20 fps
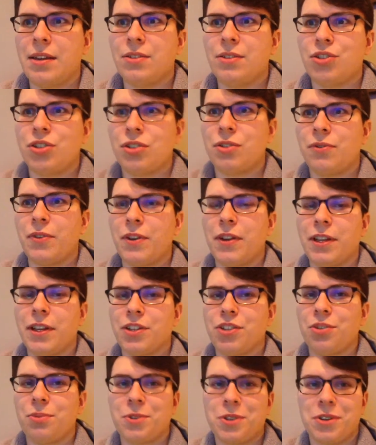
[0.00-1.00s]
she felt like
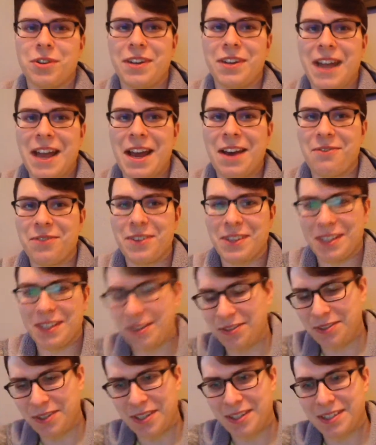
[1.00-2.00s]
she almost couldn't have, because
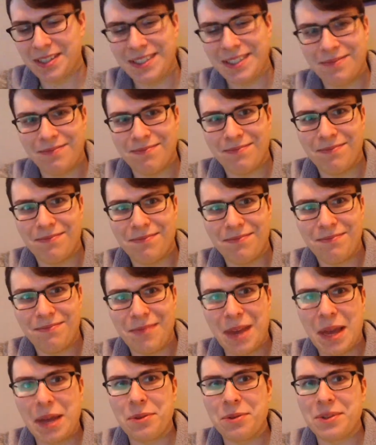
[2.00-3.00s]
here's a man